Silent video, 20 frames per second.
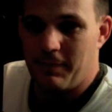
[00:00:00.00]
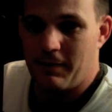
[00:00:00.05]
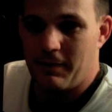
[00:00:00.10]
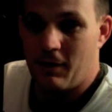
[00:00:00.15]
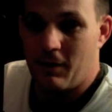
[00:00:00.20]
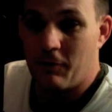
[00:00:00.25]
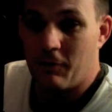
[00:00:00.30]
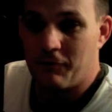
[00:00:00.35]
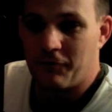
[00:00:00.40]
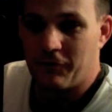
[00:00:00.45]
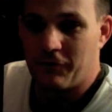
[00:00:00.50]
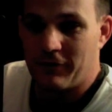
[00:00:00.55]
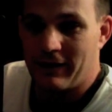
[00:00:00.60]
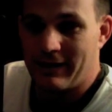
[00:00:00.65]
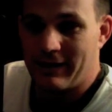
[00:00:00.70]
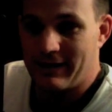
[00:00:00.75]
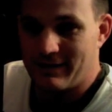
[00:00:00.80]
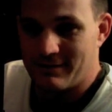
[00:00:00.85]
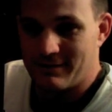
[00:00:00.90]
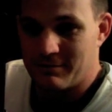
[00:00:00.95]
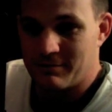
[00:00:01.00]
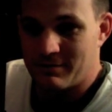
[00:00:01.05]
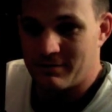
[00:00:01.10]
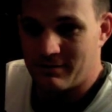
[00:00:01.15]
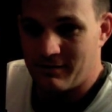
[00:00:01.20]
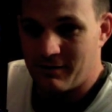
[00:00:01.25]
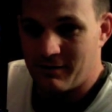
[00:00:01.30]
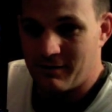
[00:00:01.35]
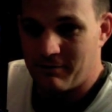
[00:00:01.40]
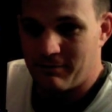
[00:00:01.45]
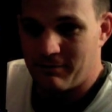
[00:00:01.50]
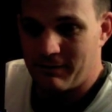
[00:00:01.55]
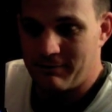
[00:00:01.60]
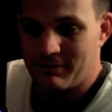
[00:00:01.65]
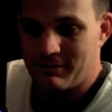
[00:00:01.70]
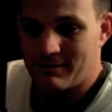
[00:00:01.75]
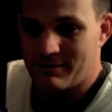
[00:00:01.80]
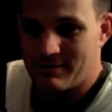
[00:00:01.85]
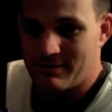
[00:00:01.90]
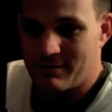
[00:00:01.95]
Hopefully I get some sleep. I'm
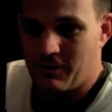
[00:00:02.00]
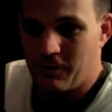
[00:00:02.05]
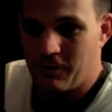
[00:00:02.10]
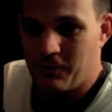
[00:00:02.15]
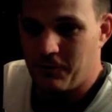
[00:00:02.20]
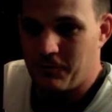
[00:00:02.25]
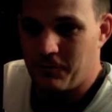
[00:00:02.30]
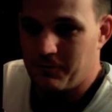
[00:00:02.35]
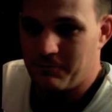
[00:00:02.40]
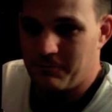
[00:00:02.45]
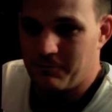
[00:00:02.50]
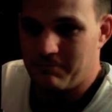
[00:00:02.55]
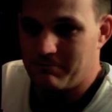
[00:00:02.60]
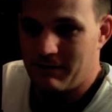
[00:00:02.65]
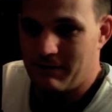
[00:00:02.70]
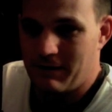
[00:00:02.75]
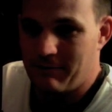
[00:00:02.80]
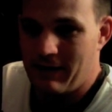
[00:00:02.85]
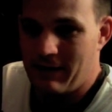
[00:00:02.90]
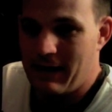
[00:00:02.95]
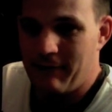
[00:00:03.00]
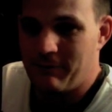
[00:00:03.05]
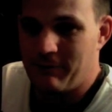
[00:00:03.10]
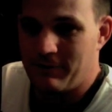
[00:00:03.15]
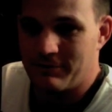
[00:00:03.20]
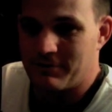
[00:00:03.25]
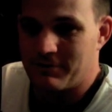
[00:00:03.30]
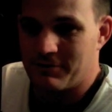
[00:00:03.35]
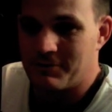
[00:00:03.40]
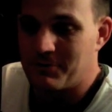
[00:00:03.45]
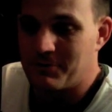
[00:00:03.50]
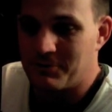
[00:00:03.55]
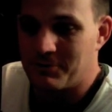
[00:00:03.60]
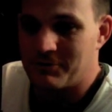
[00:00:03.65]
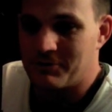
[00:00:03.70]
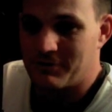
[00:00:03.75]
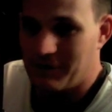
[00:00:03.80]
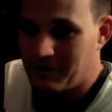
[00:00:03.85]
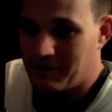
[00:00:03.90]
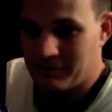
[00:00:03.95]
just so, I'm happy as a school
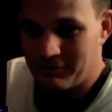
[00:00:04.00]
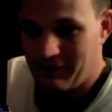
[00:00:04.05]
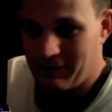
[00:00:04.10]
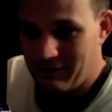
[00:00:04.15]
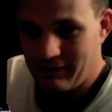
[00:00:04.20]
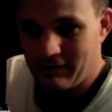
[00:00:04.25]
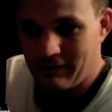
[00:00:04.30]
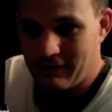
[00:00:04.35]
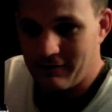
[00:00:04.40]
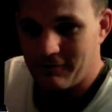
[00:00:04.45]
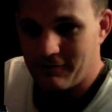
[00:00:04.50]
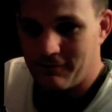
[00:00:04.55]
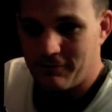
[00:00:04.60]
child right now.